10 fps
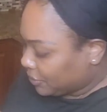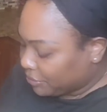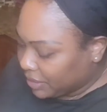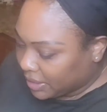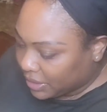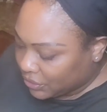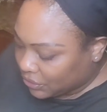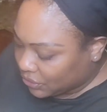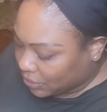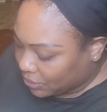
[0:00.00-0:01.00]
the ingredients.
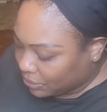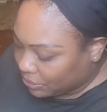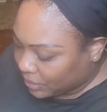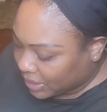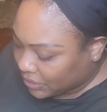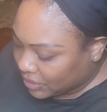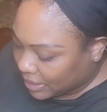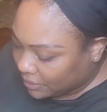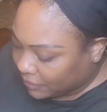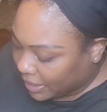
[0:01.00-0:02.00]
So
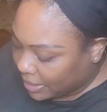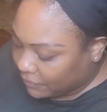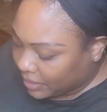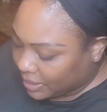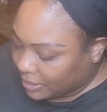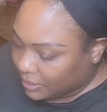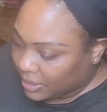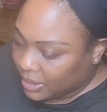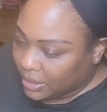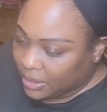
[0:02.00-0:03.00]
instead of having